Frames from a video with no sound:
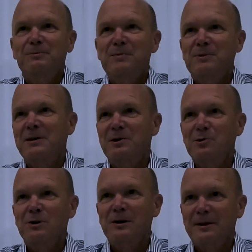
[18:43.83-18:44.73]
People can
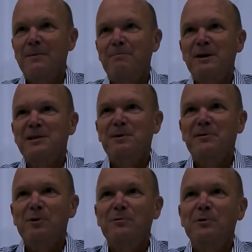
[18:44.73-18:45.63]
Google Camp X
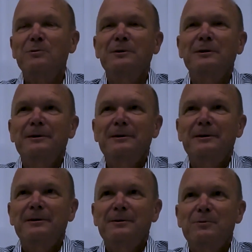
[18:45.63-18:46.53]
by Volvo,
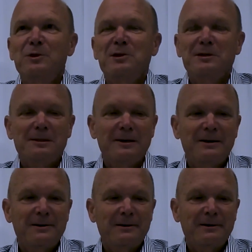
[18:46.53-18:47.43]
which is
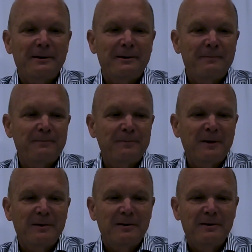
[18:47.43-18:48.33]
like a
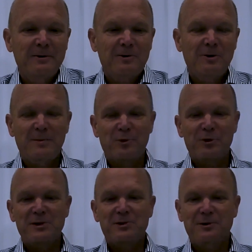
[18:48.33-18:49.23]

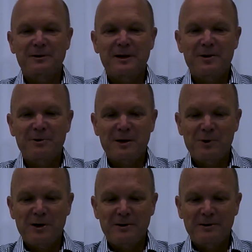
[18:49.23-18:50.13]
collaboration area
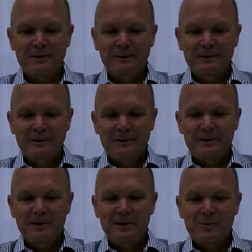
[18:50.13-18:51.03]
where
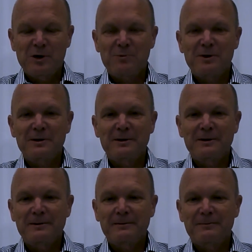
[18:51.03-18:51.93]

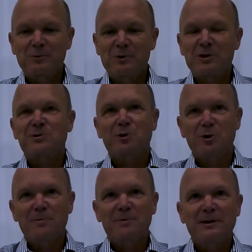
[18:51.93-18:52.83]
a
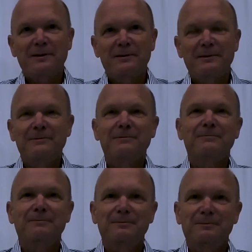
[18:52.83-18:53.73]
startup can